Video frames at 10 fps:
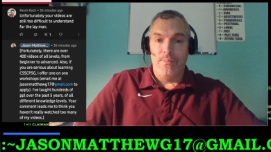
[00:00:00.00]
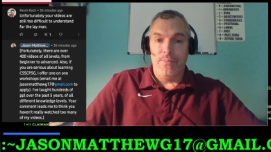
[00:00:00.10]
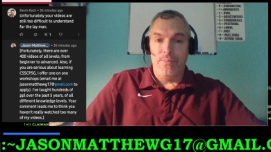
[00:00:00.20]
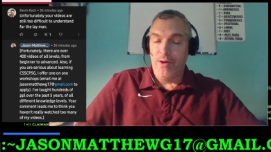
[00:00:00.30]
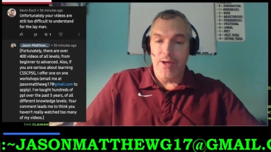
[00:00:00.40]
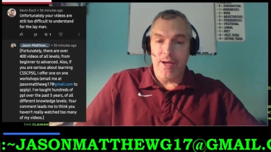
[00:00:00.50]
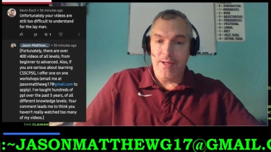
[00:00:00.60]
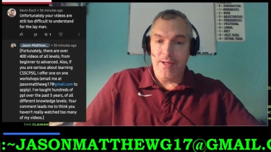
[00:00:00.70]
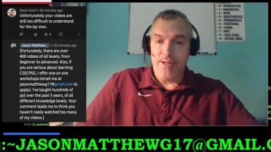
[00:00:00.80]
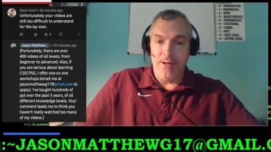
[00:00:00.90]
they're
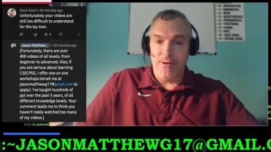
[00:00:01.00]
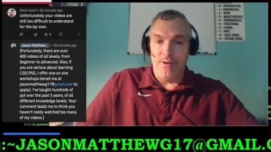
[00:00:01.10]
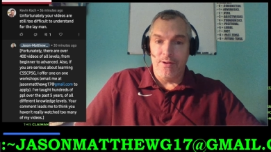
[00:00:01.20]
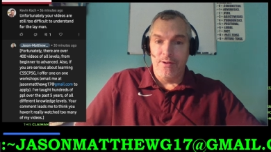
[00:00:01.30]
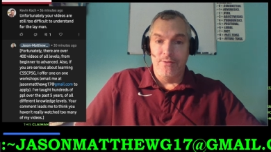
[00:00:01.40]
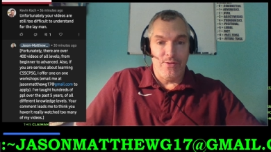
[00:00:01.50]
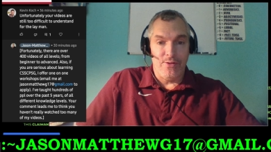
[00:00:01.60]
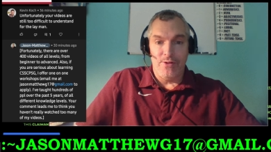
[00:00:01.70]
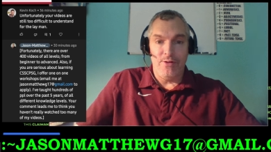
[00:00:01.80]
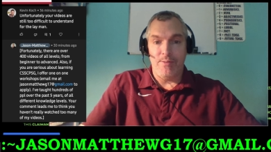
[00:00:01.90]
not here to
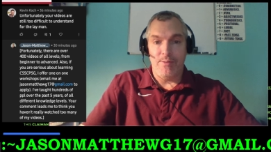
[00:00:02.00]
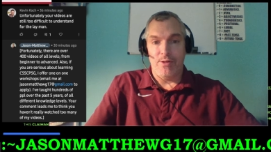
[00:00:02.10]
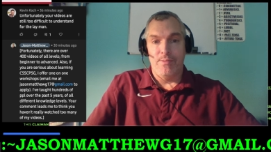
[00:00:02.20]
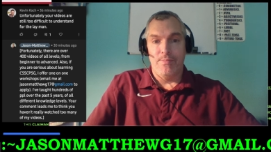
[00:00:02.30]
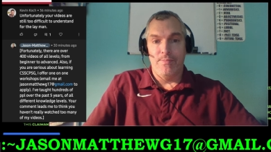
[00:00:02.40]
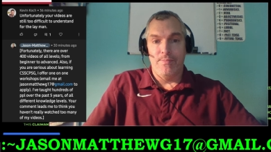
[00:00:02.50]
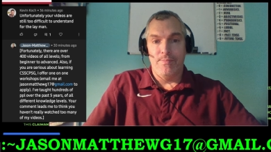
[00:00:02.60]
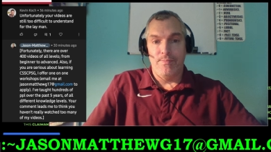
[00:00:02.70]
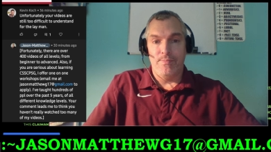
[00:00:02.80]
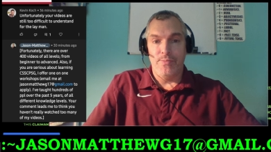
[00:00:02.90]
learn grammar.
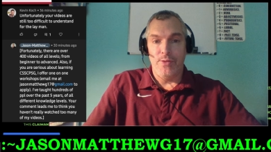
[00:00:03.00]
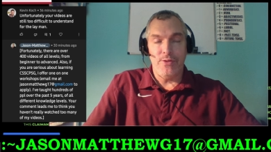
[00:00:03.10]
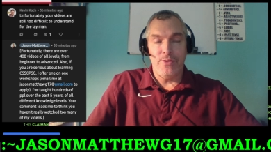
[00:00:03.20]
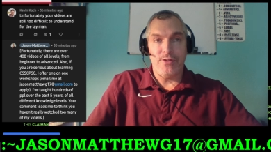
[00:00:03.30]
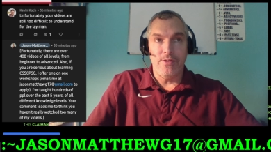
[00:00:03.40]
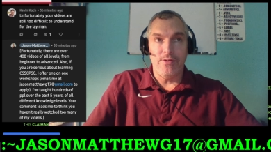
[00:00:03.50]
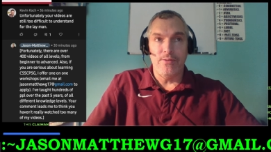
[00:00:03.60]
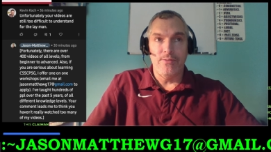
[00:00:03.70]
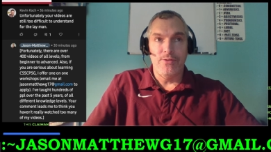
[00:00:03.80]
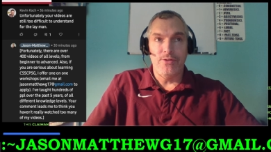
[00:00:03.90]
They're just
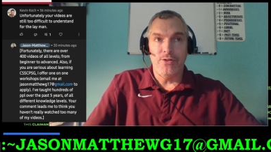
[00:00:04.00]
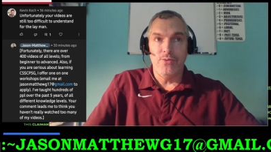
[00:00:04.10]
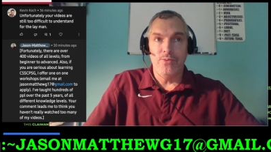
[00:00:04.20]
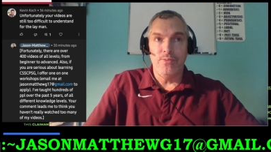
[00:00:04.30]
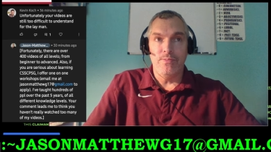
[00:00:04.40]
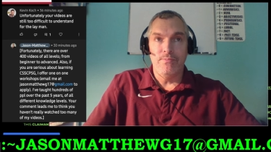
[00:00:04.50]
here to